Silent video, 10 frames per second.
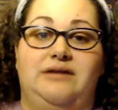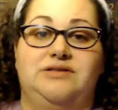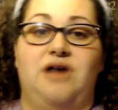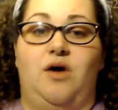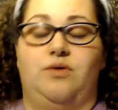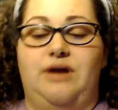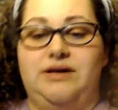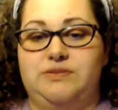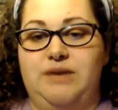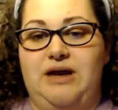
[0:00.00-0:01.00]
So,
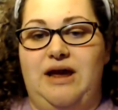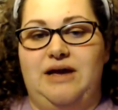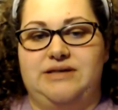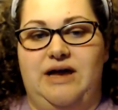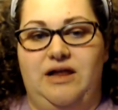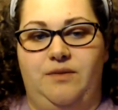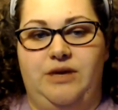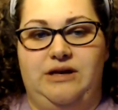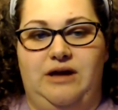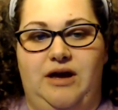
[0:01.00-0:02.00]
next Monday is
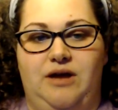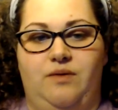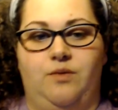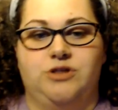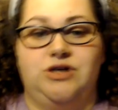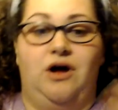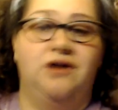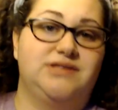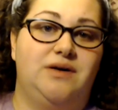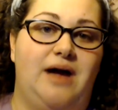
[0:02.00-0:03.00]
Halloween night, which
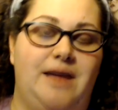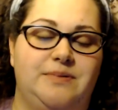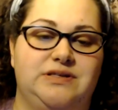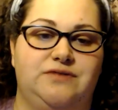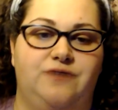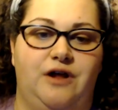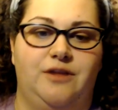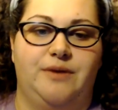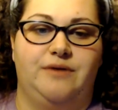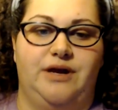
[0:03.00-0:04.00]
also happens to
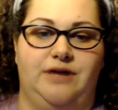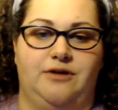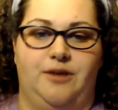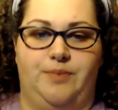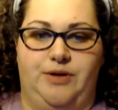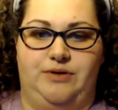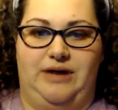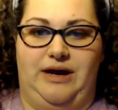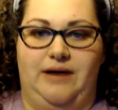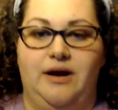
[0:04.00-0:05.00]
fall on my regular upload
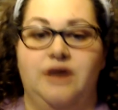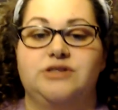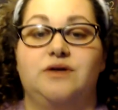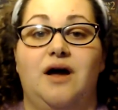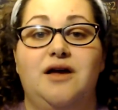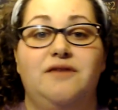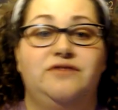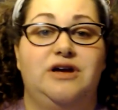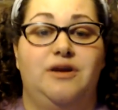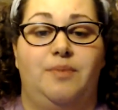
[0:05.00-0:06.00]
day. So I
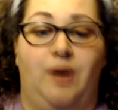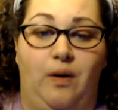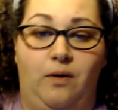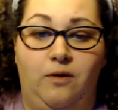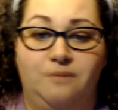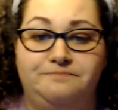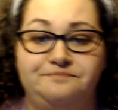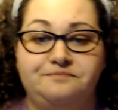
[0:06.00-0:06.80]
have done a poll